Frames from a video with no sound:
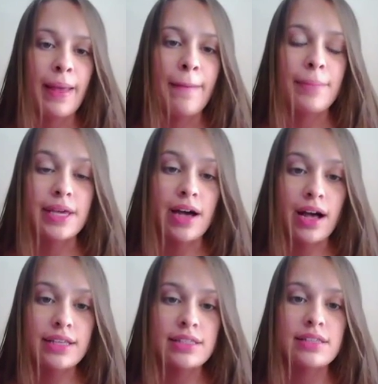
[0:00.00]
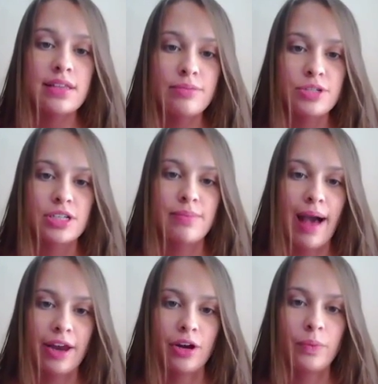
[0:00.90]
Because the subject
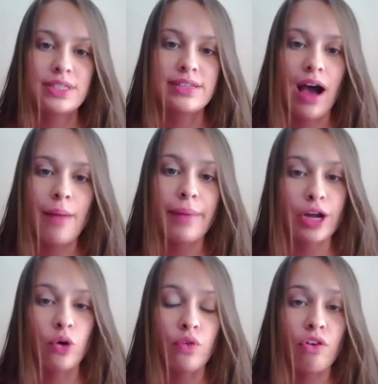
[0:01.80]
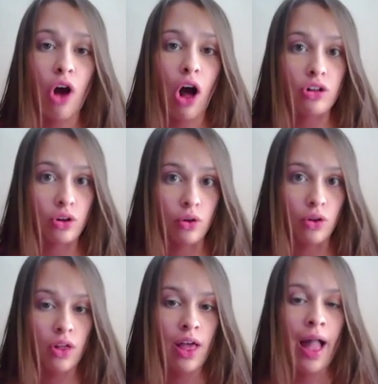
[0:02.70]
matter was not my overall goal,